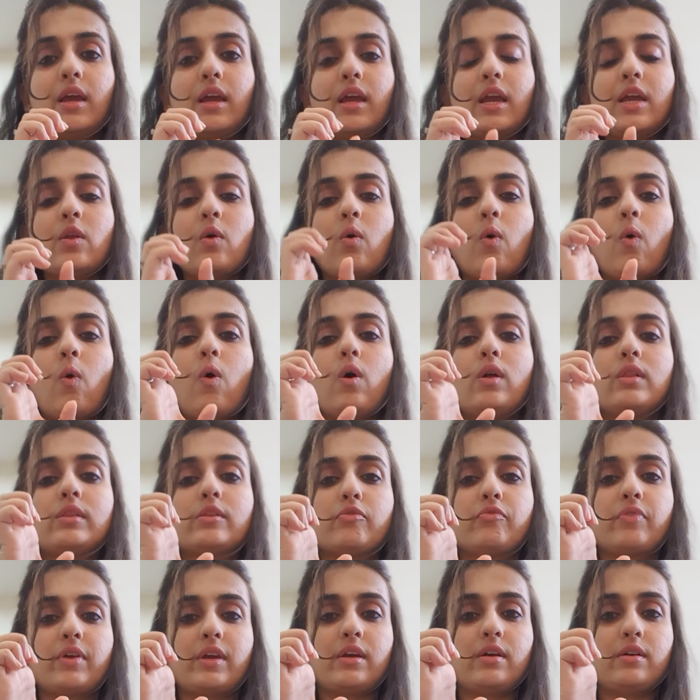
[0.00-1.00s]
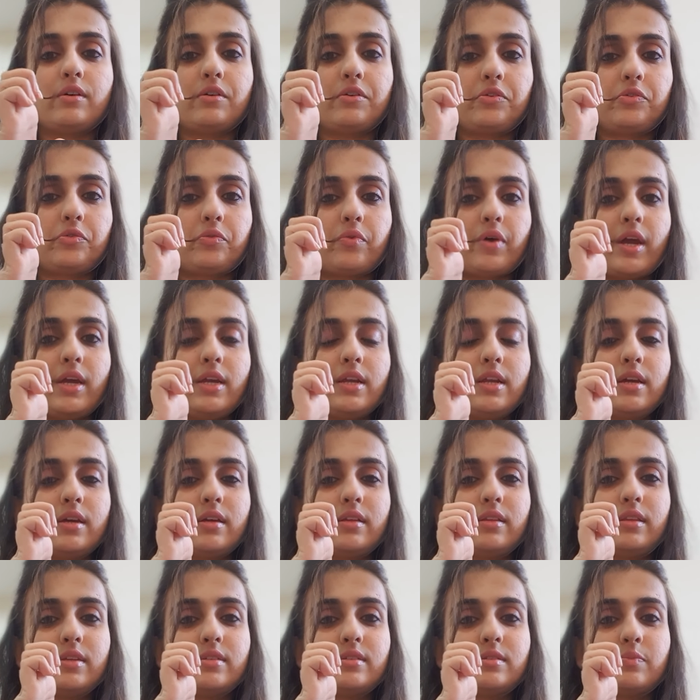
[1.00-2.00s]
in all the fingers right
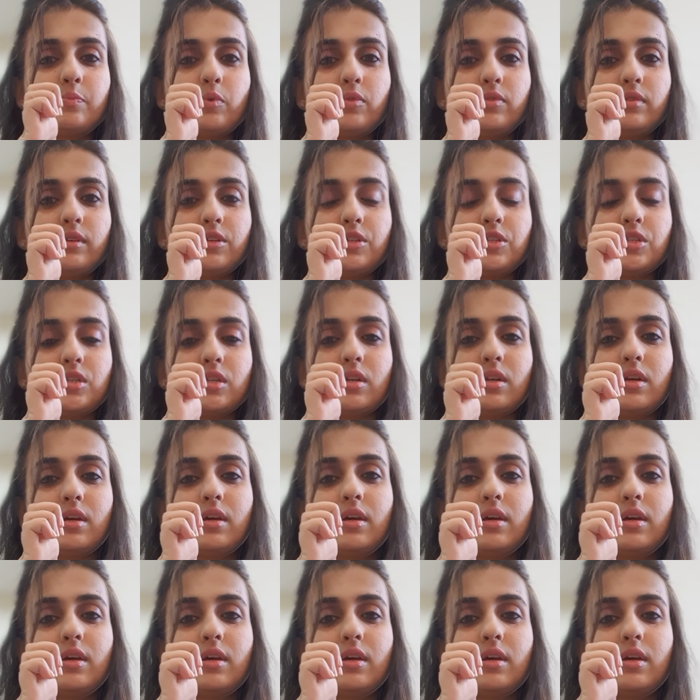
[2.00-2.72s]
this position